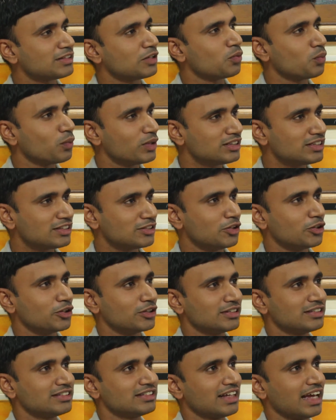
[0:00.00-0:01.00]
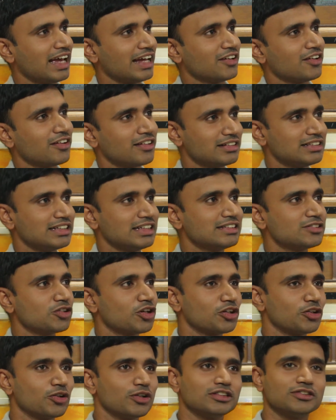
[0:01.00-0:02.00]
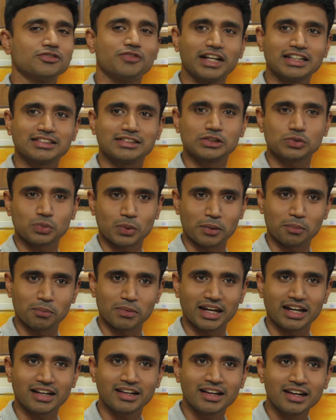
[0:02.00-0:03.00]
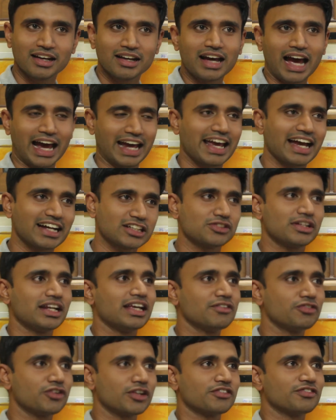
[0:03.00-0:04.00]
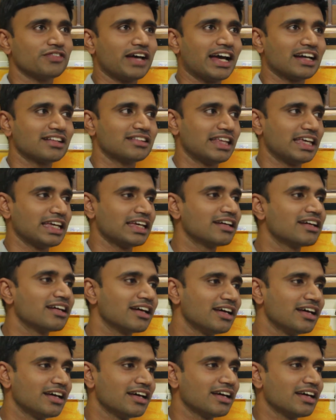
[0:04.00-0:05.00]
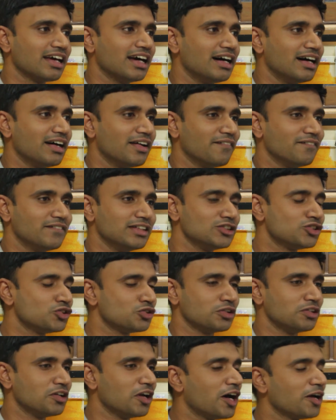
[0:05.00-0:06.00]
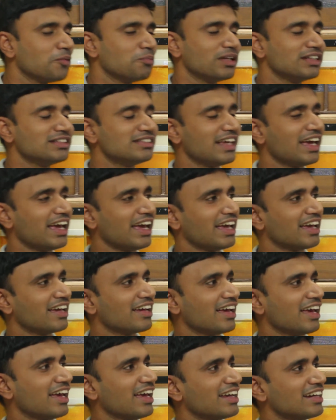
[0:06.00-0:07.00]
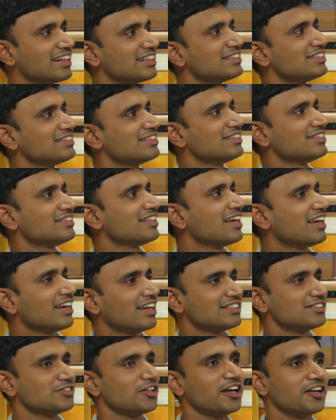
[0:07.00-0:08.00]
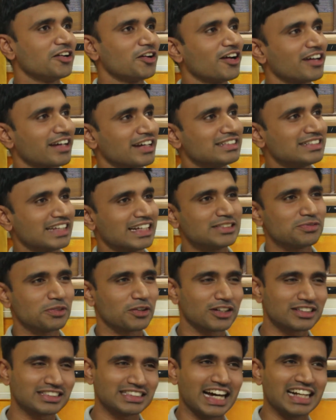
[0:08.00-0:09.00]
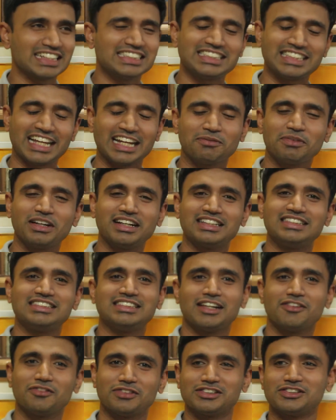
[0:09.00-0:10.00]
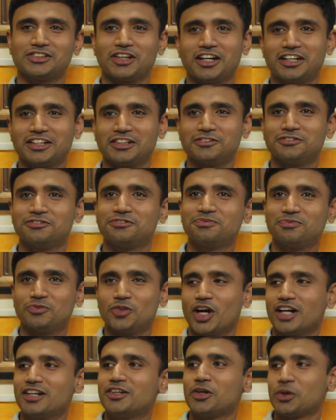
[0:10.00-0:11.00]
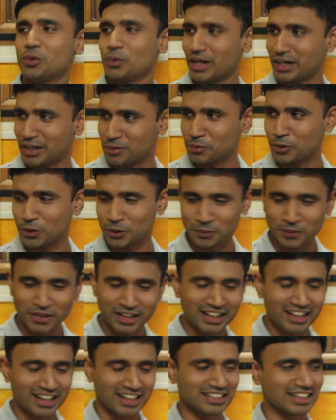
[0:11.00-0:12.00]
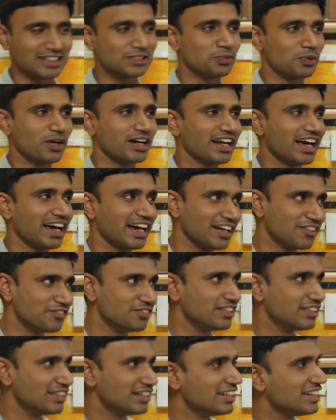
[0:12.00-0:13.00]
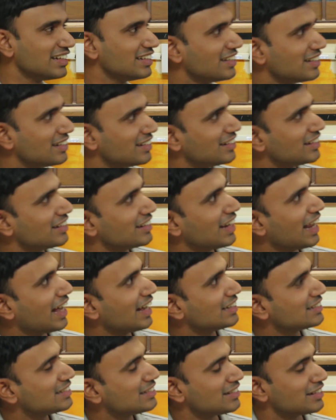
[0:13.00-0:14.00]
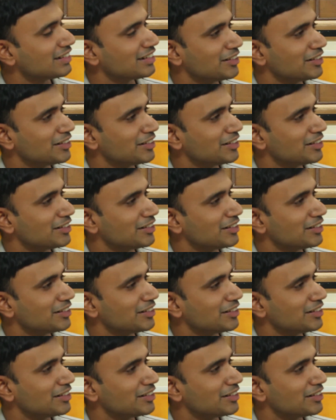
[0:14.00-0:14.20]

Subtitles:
in which those analogies or those phrases were made. I actually, for a fact, think we should not be saying, hey, it's not rocket science, because that statement itself is sort of not true anymore. And that's what I have learned in the last